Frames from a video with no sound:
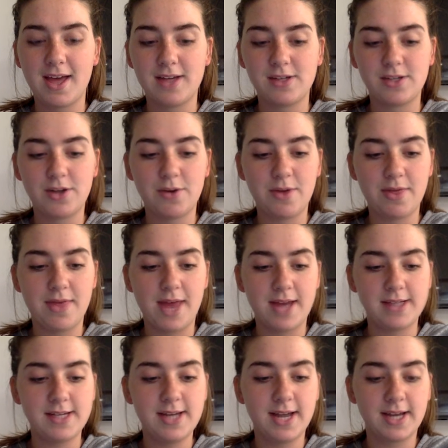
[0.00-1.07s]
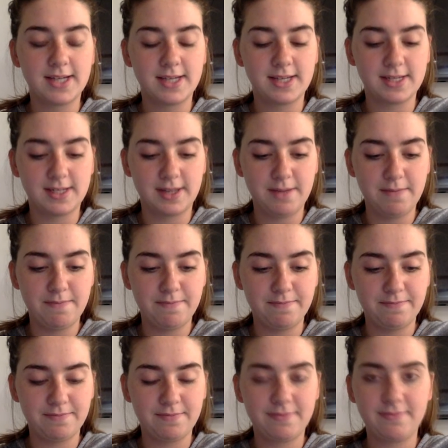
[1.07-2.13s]
So that is an exit slip.
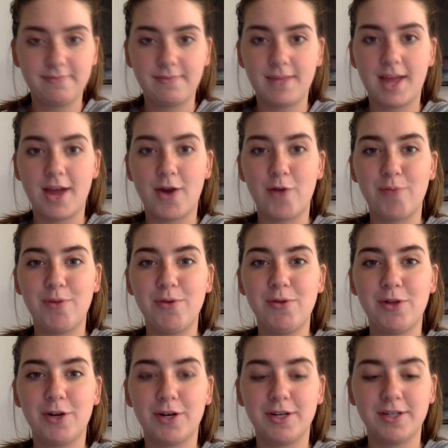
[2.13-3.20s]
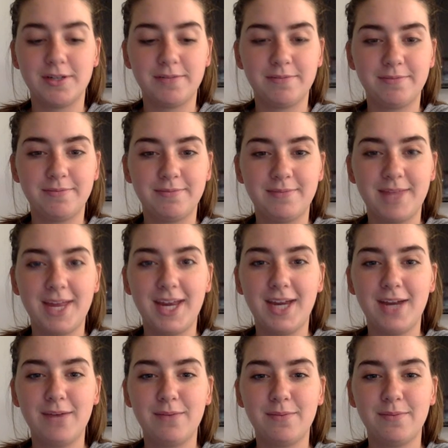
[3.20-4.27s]
I hope you learned. Thank
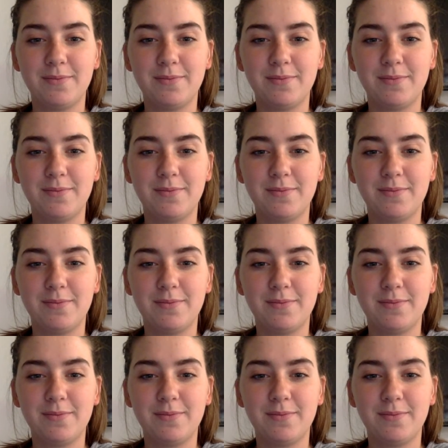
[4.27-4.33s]
you.